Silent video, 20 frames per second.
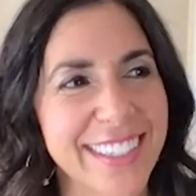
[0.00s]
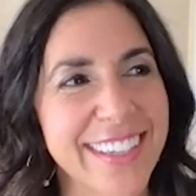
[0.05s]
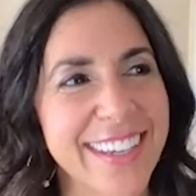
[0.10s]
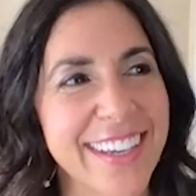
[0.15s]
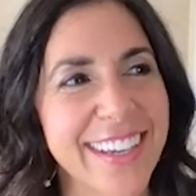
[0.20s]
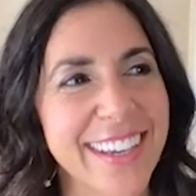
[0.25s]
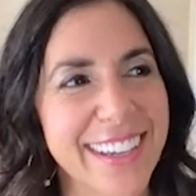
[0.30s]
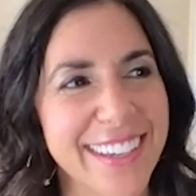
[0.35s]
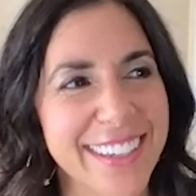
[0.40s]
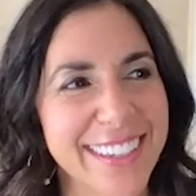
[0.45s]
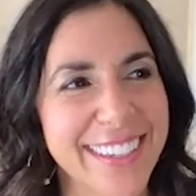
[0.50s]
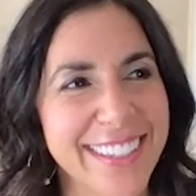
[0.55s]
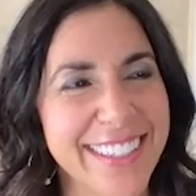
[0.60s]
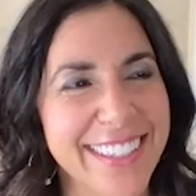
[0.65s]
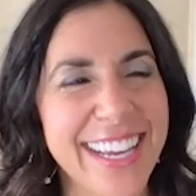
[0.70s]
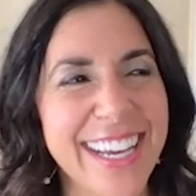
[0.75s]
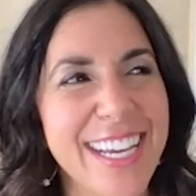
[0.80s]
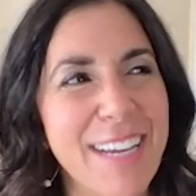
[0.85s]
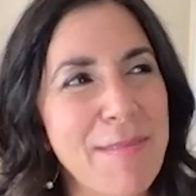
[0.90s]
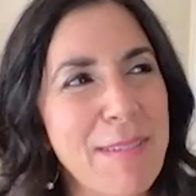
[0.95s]
Yeah.
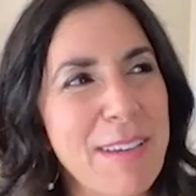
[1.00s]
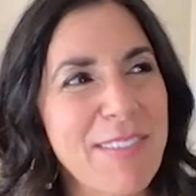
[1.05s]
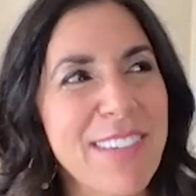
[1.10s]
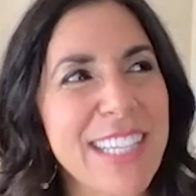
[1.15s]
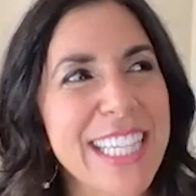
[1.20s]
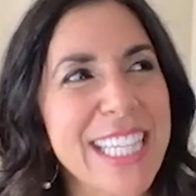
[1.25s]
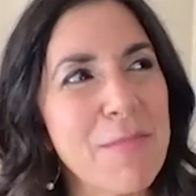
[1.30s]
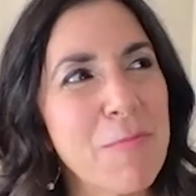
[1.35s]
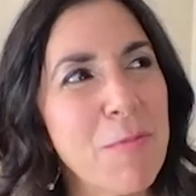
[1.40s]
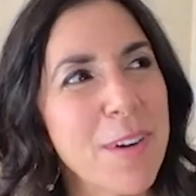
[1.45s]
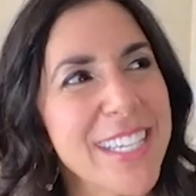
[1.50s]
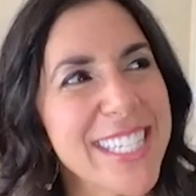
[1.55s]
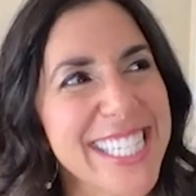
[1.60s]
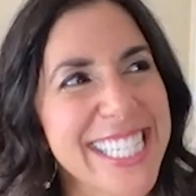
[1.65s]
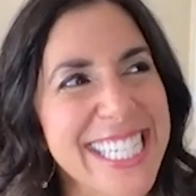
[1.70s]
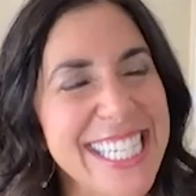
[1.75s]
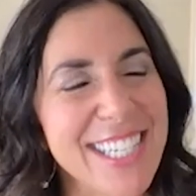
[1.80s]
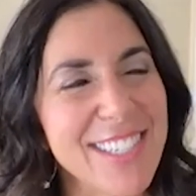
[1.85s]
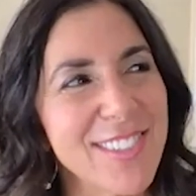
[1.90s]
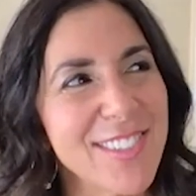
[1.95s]
Yeah. I and it really was
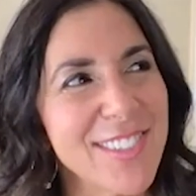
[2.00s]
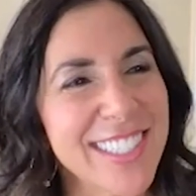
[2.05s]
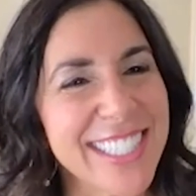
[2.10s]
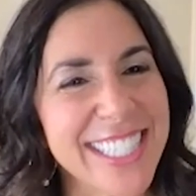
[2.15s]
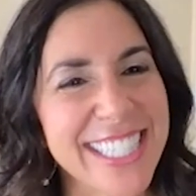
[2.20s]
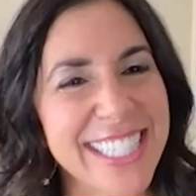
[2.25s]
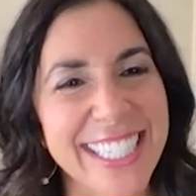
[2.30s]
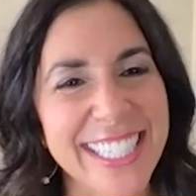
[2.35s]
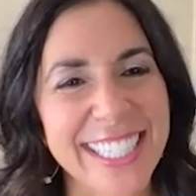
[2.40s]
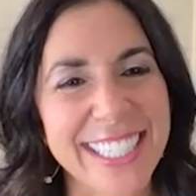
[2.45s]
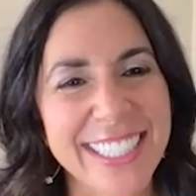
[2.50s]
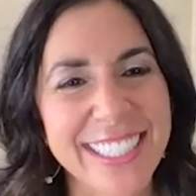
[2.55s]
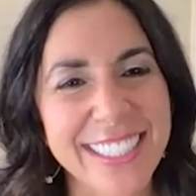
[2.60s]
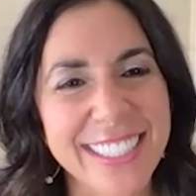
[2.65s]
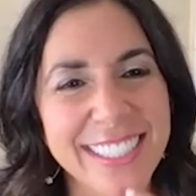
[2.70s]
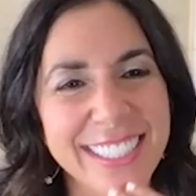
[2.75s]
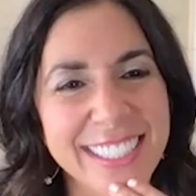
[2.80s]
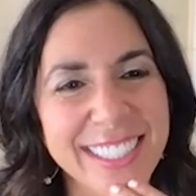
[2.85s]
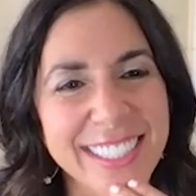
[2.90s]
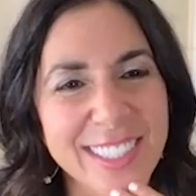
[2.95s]
an interesting
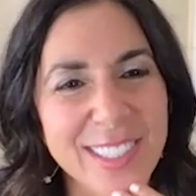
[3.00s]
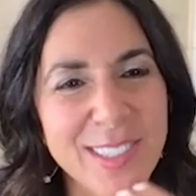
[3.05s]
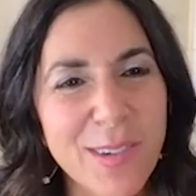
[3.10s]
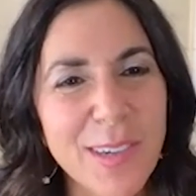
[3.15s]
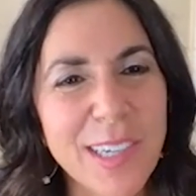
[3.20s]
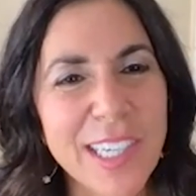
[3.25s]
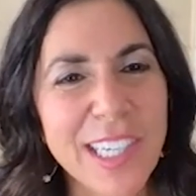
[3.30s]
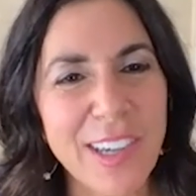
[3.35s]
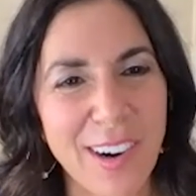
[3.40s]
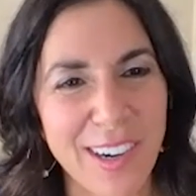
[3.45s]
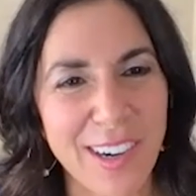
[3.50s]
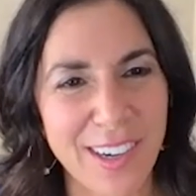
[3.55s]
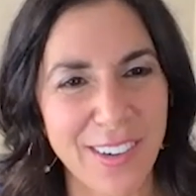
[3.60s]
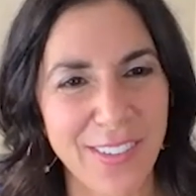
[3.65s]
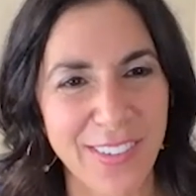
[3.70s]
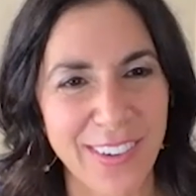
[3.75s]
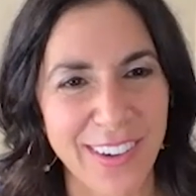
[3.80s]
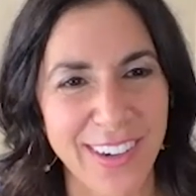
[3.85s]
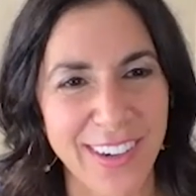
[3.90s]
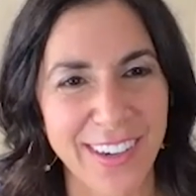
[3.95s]
story arc
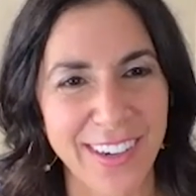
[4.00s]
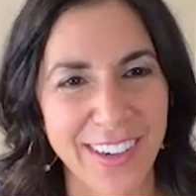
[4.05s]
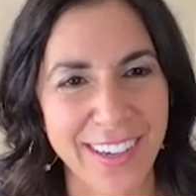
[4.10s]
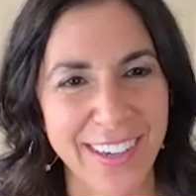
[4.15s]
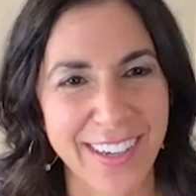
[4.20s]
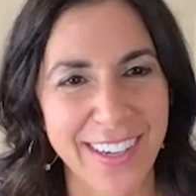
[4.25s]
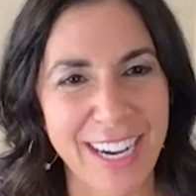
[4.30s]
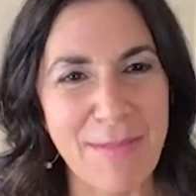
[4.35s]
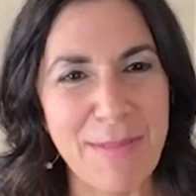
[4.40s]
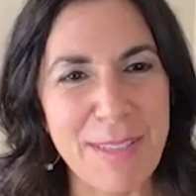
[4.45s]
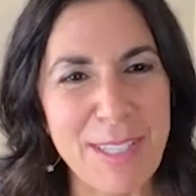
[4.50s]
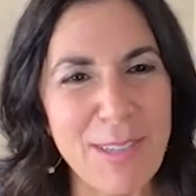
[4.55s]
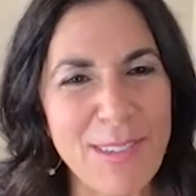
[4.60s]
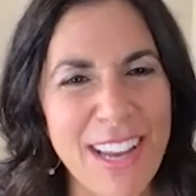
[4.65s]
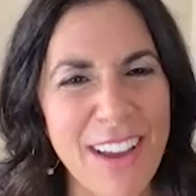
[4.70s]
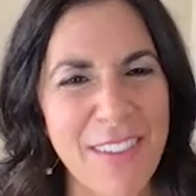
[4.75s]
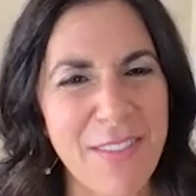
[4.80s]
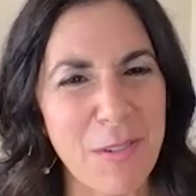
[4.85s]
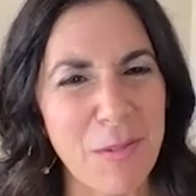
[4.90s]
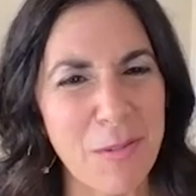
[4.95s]
for her. I mean, you
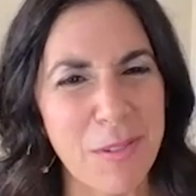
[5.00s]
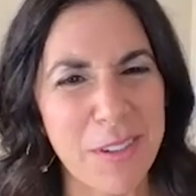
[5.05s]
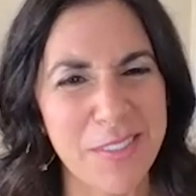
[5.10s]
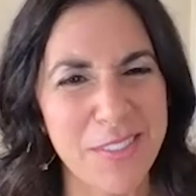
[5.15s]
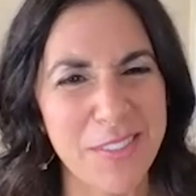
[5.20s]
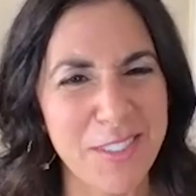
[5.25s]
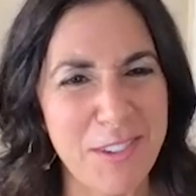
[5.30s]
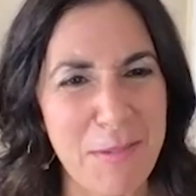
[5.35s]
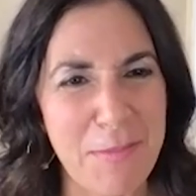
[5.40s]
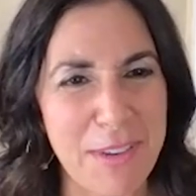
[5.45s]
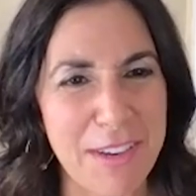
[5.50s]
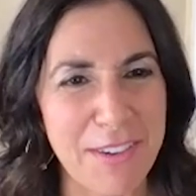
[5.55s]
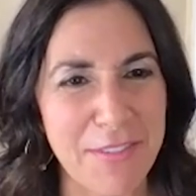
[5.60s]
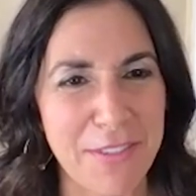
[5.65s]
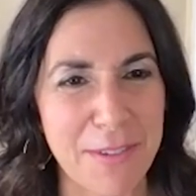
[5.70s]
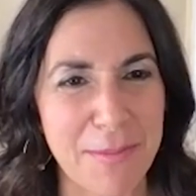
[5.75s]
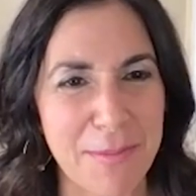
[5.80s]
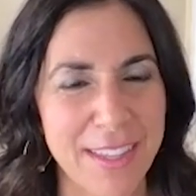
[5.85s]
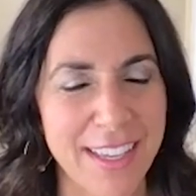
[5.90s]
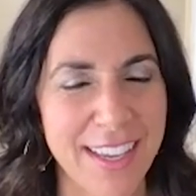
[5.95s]
never would have dreamed it
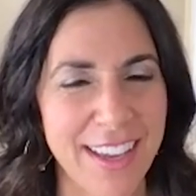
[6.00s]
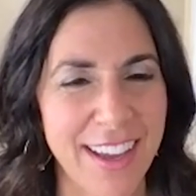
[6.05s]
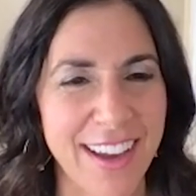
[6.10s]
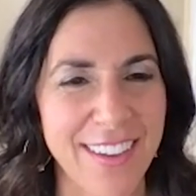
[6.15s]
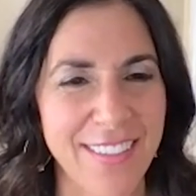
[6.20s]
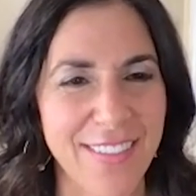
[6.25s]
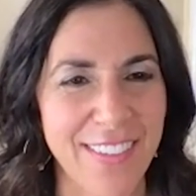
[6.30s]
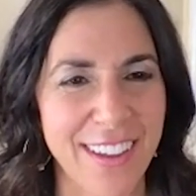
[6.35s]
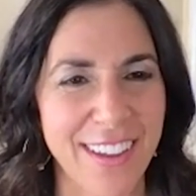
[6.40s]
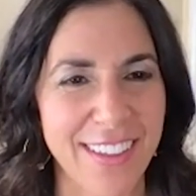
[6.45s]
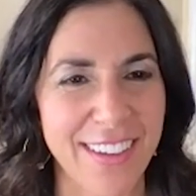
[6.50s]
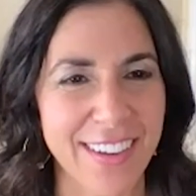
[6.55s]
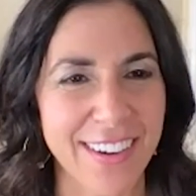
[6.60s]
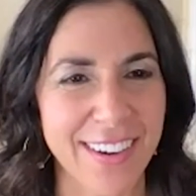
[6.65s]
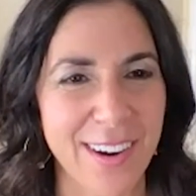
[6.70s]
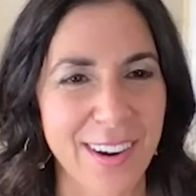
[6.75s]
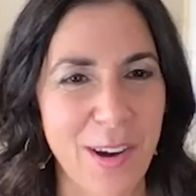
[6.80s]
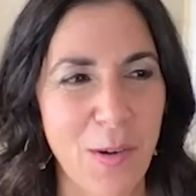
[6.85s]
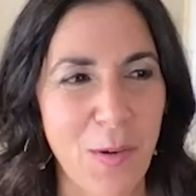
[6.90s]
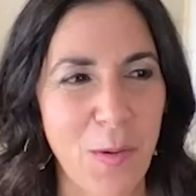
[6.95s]
from The
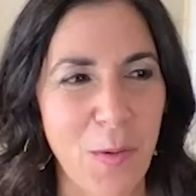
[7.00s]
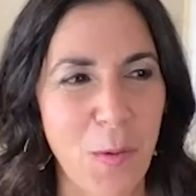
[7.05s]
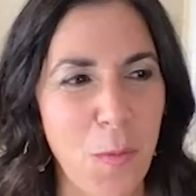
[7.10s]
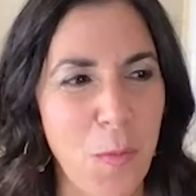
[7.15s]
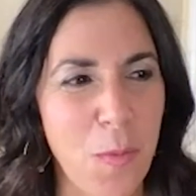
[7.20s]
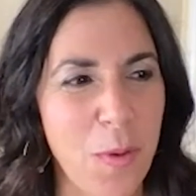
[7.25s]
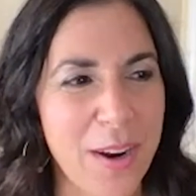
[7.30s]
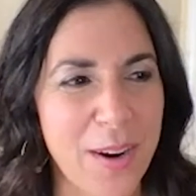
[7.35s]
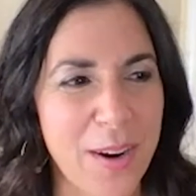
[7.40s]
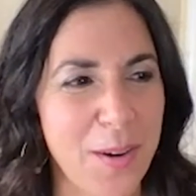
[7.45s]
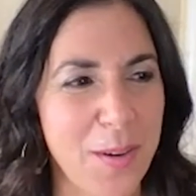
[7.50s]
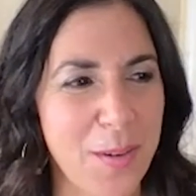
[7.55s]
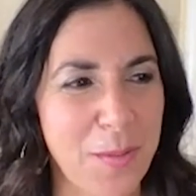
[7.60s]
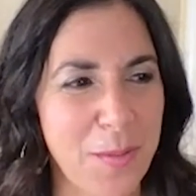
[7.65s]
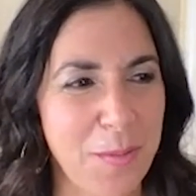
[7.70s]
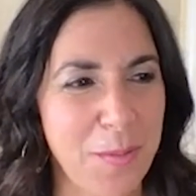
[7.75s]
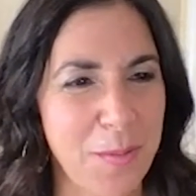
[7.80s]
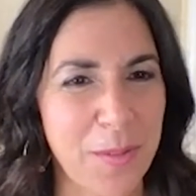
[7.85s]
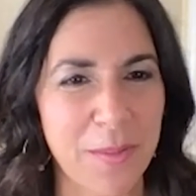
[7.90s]
Godfather where no.